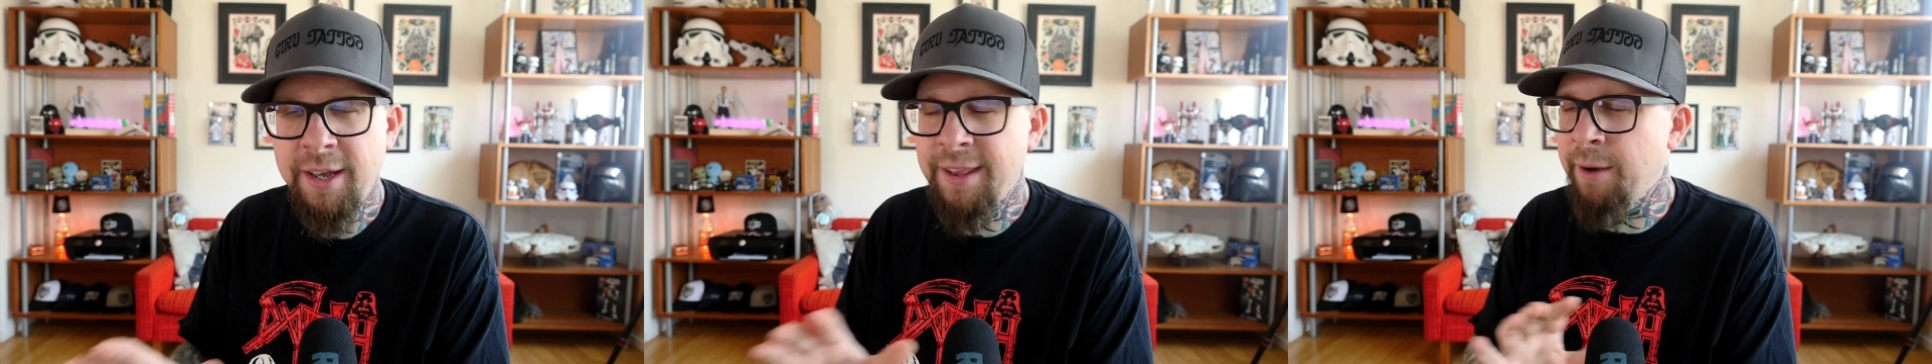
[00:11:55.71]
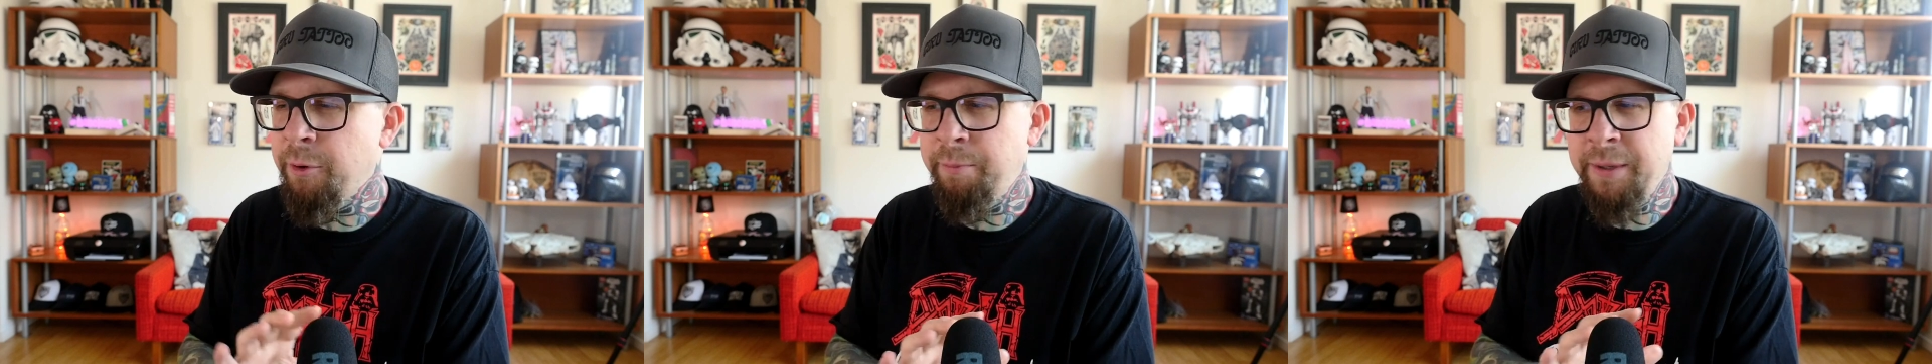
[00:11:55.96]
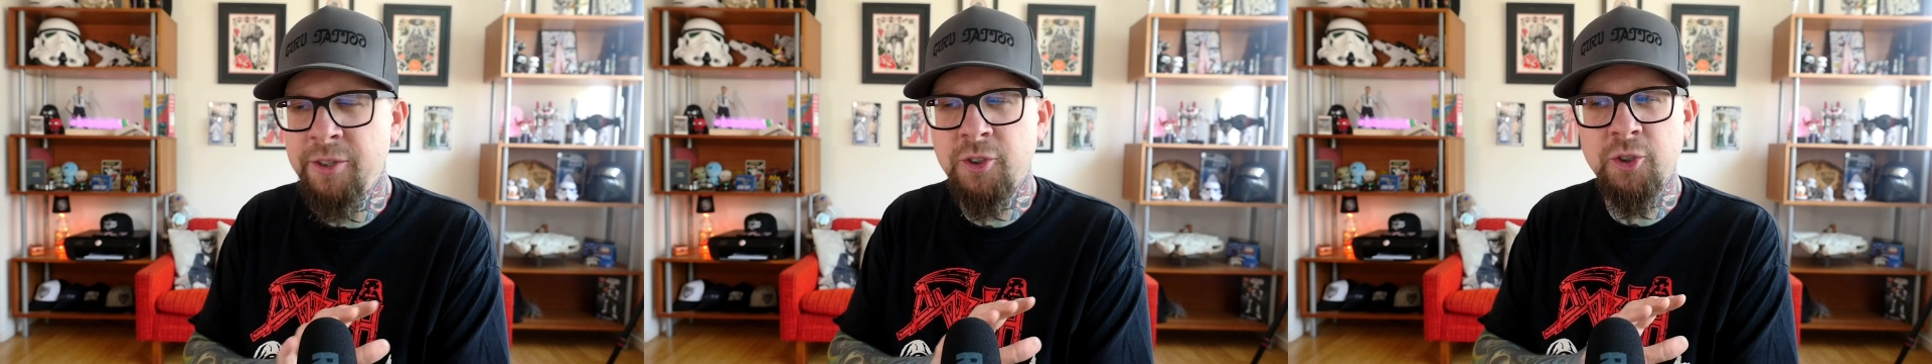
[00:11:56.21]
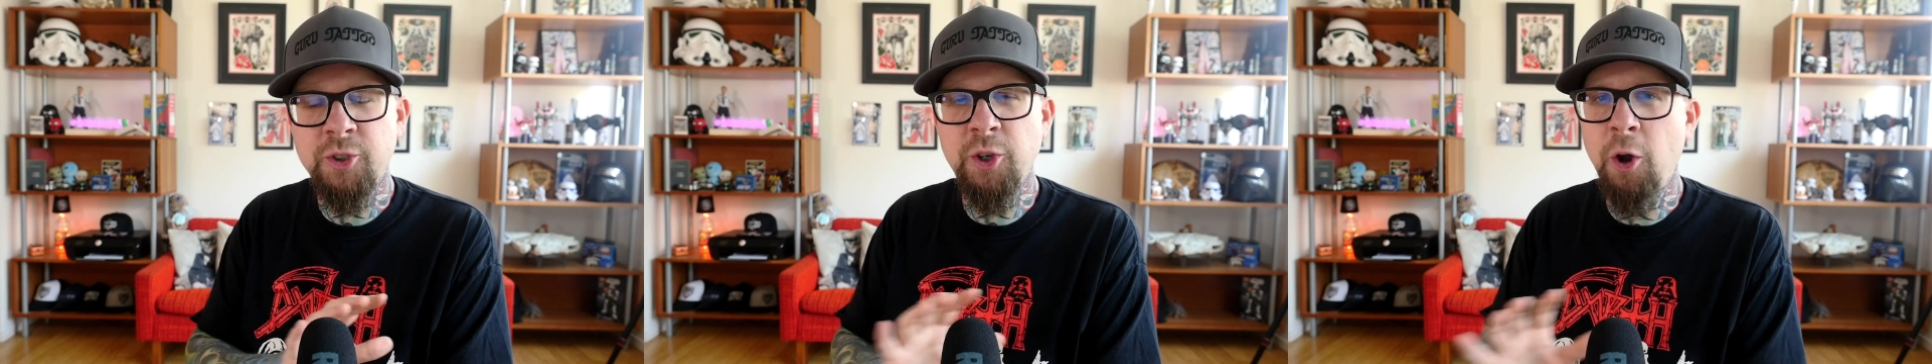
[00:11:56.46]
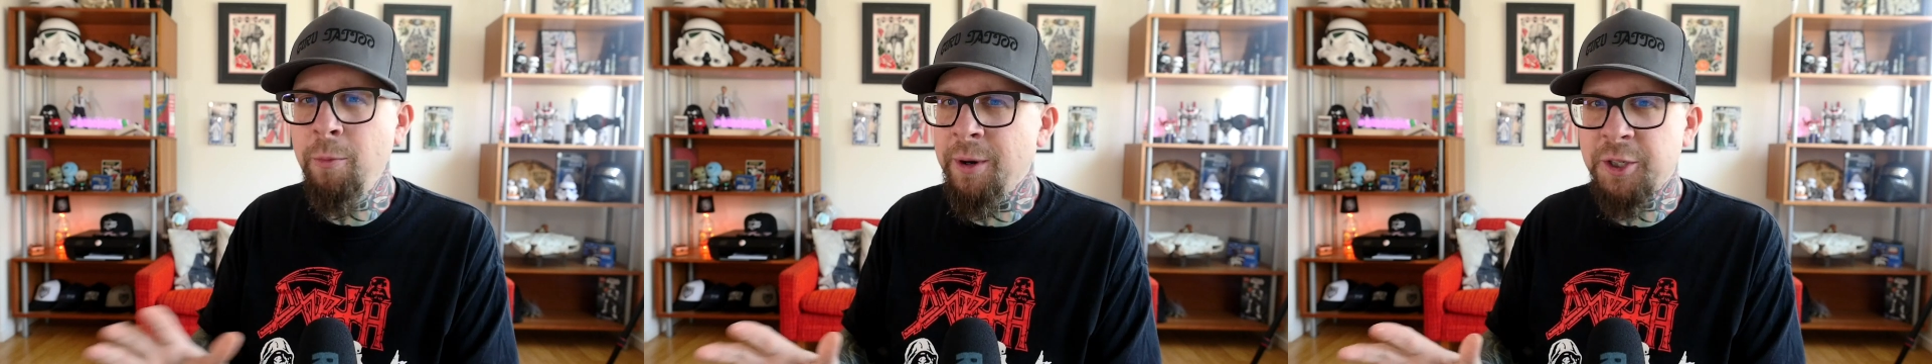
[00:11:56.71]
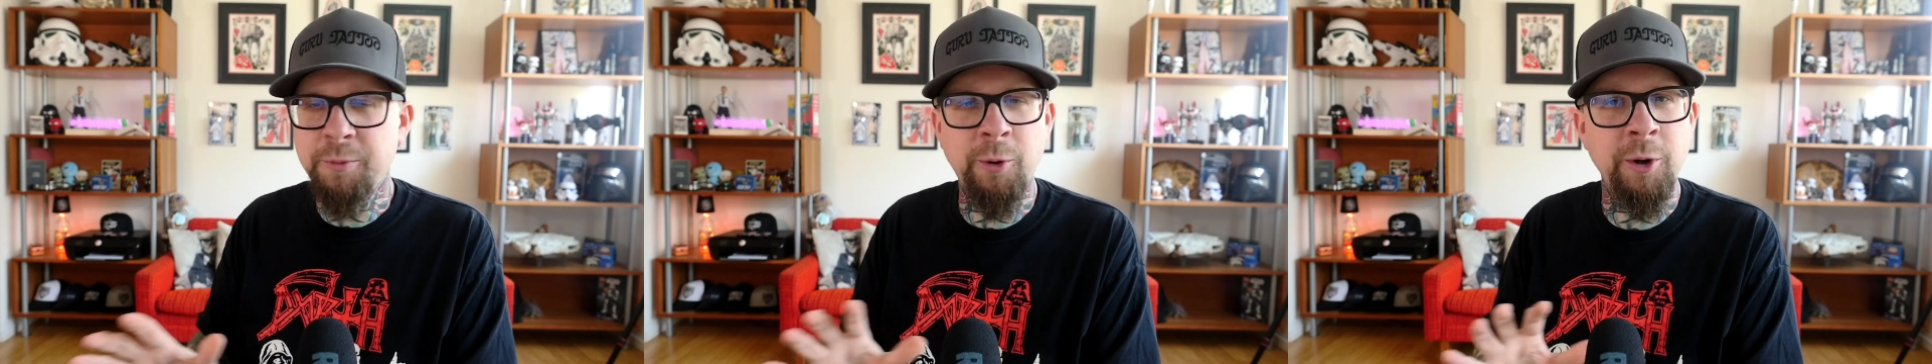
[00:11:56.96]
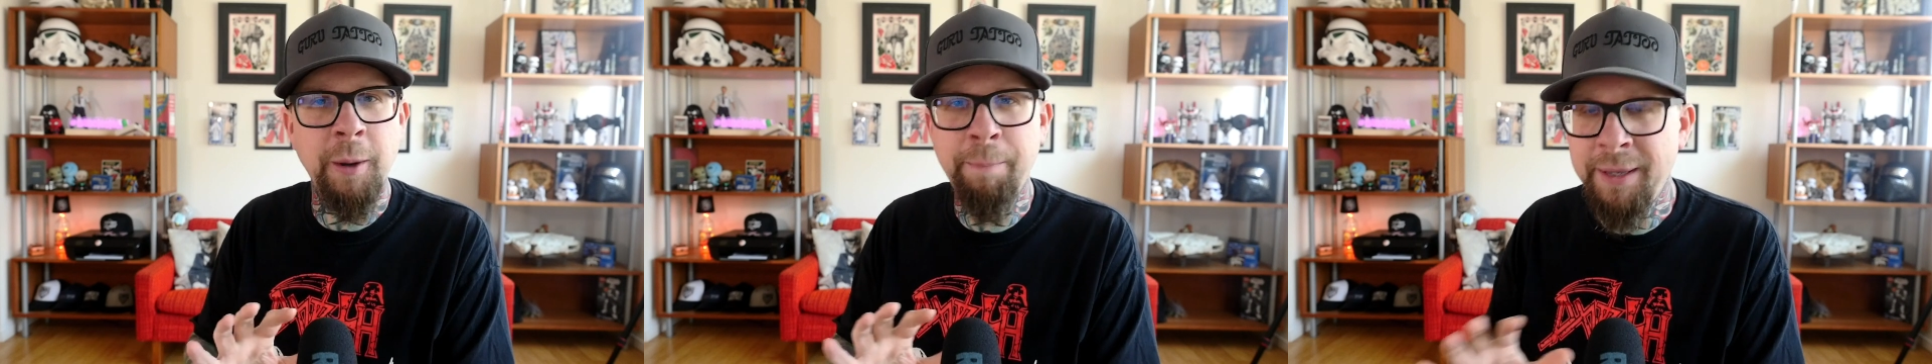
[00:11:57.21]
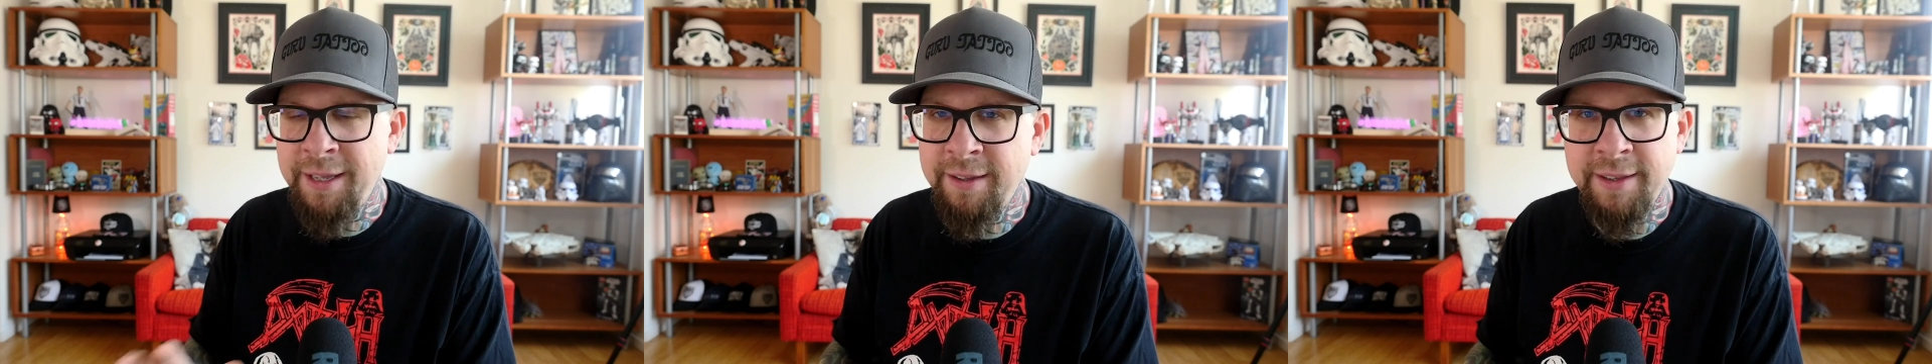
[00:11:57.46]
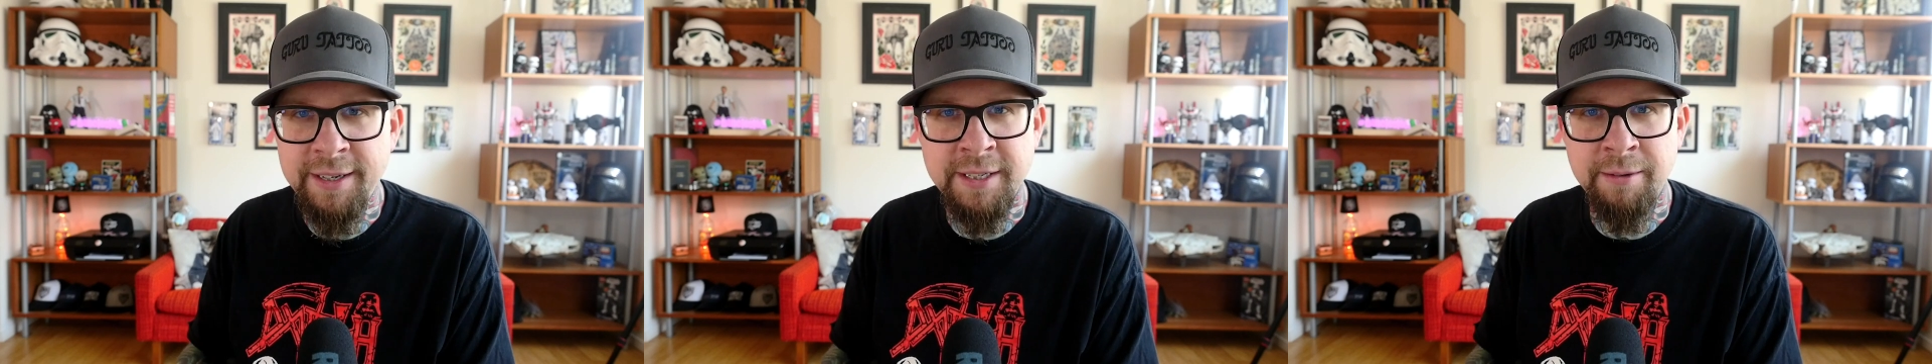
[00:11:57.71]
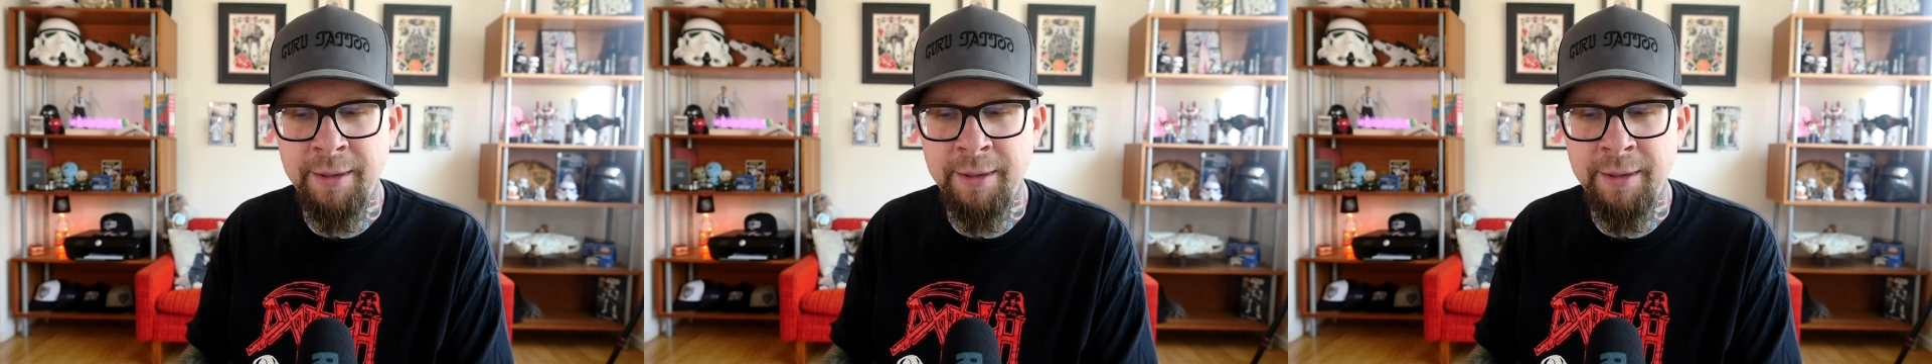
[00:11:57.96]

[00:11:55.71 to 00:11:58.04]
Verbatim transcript: that would be so much more appealing to